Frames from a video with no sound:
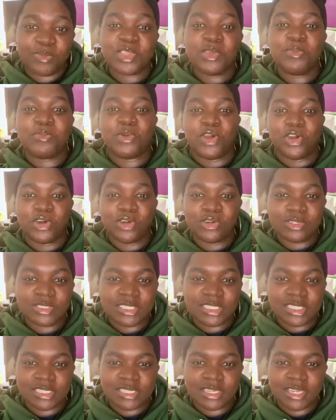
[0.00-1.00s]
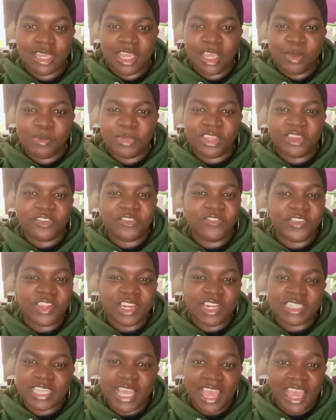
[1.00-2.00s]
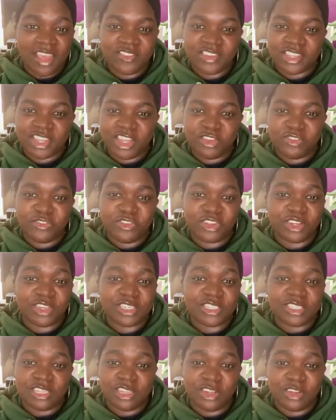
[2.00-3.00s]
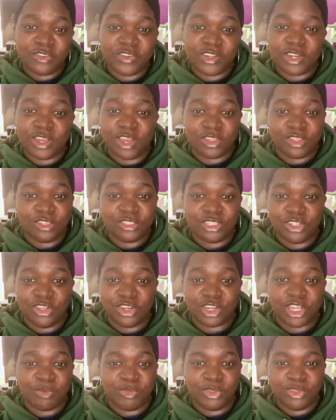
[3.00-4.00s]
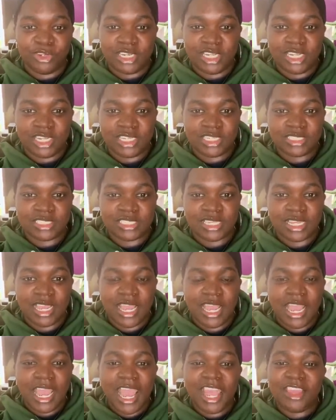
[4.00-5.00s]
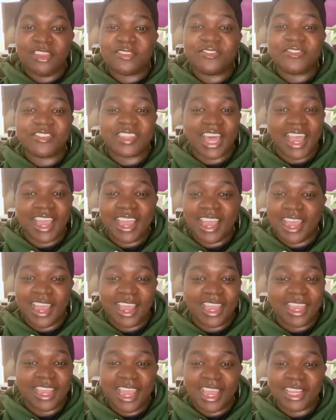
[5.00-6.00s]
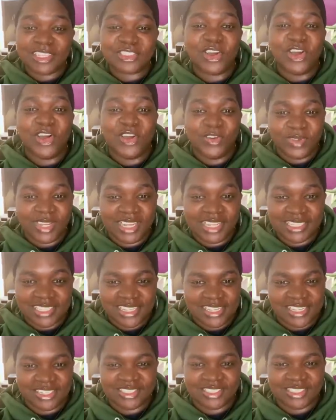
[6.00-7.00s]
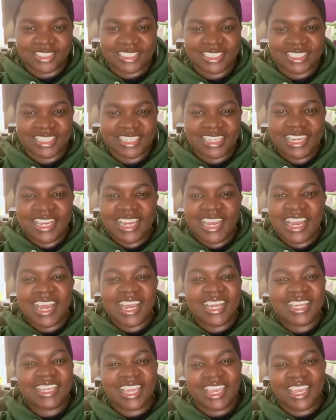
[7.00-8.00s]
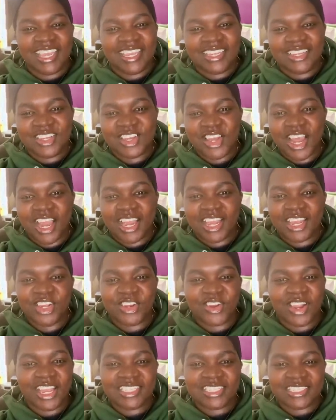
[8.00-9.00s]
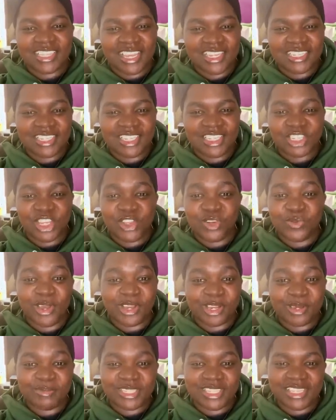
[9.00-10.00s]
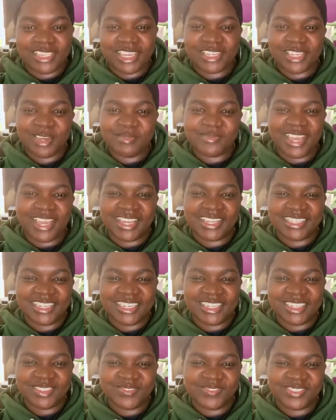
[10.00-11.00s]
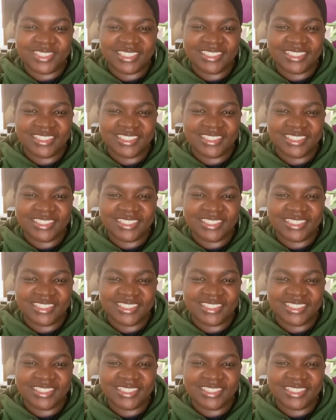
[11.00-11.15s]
be bold, be a fierce advocate for yourself and others in your communities, and fly high as always, Eagles. Again, congratulations and welcome to the Alumni Club.